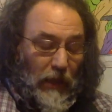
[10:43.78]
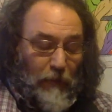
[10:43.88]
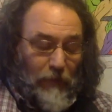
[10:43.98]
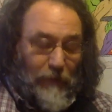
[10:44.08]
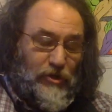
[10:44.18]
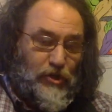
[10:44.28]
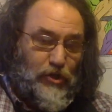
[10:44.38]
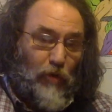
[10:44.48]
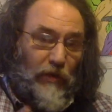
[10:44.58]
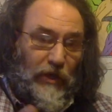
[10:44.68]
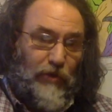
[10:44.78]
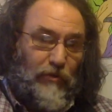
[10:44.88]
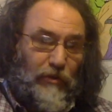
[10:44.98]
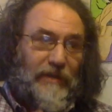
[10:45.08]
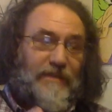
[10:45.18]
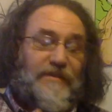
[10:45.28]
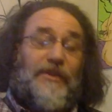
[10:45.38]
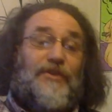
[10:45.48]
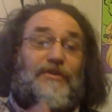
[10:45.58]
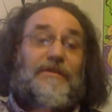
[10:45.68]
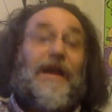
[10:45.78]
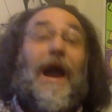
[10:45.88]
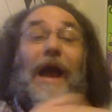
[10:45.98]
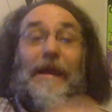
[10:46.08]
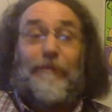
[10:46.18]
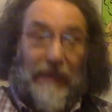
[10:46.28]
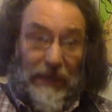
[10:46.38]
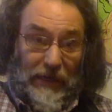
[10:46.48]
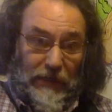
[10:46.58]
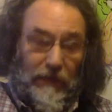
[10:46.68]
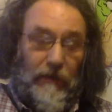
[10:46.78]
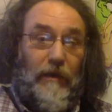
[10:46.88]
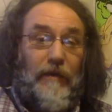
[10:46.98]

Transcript: But I'm just showing you the decisions I made